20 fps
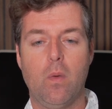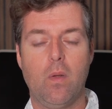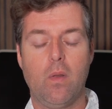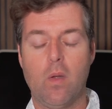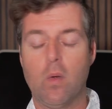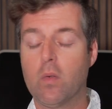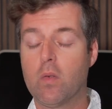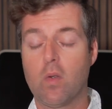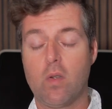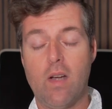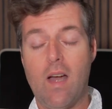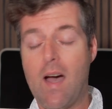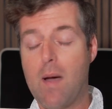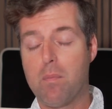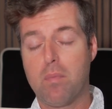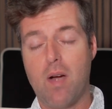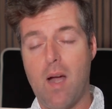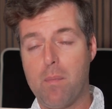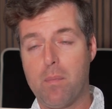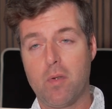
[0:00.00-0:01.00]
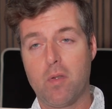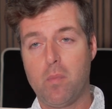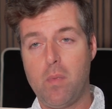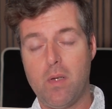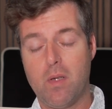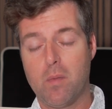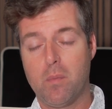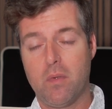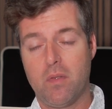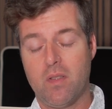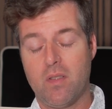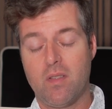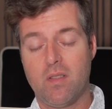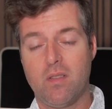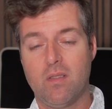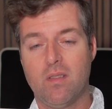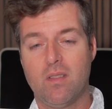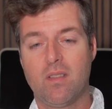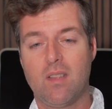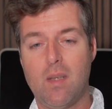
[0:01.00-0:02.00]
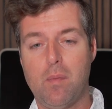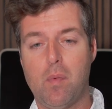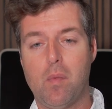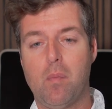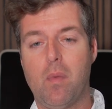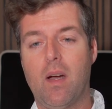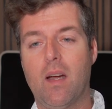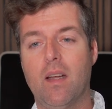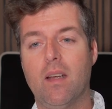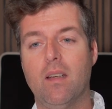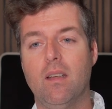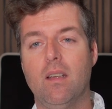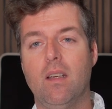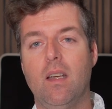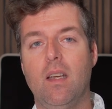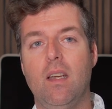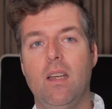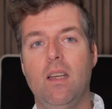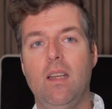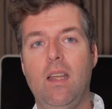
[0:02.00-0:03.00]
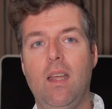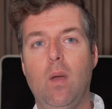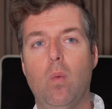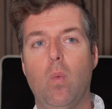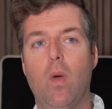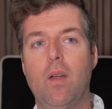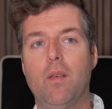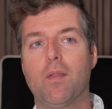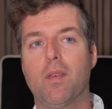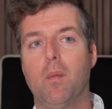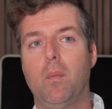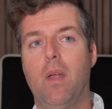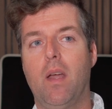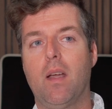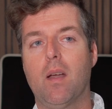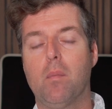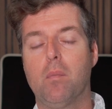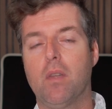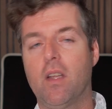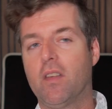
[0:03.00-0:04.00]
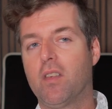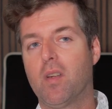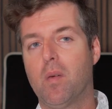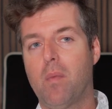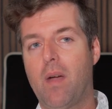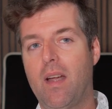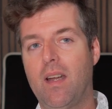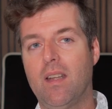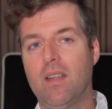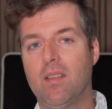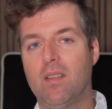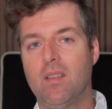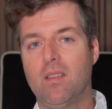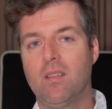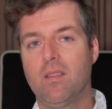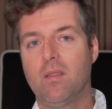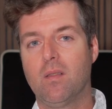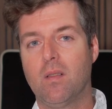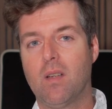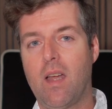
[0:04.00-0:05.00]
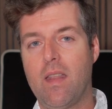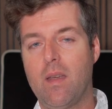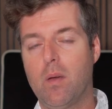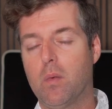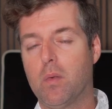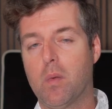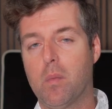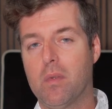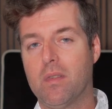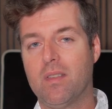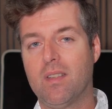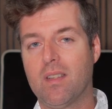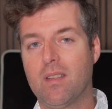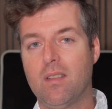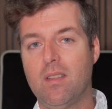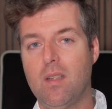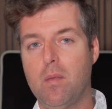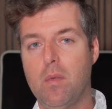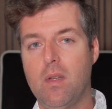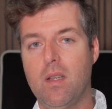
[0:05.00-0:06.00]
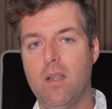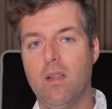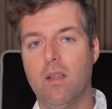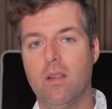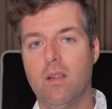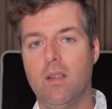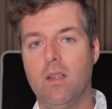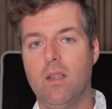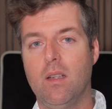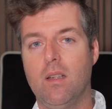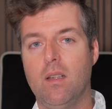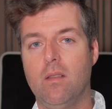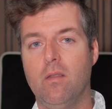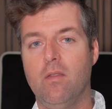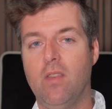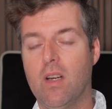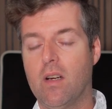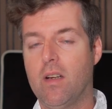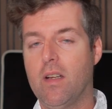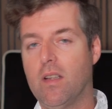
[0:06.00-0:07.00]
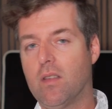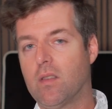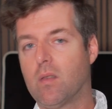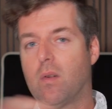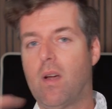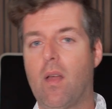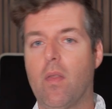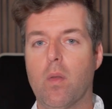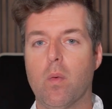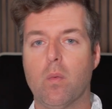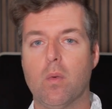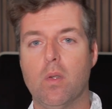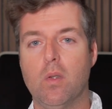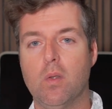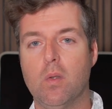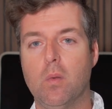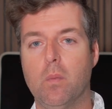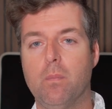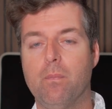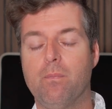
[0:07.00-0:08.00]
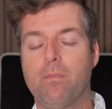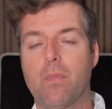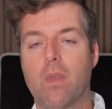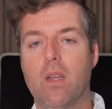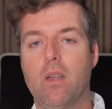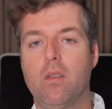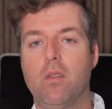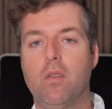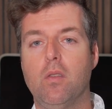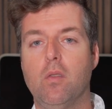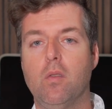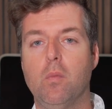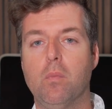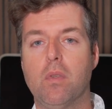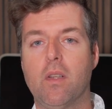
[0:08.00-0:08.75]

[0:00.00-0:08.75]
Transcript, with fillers: those are not proper speaker positions. Keep in mind, it went from like a plus or minus, I think it was almost six dB variance around the room to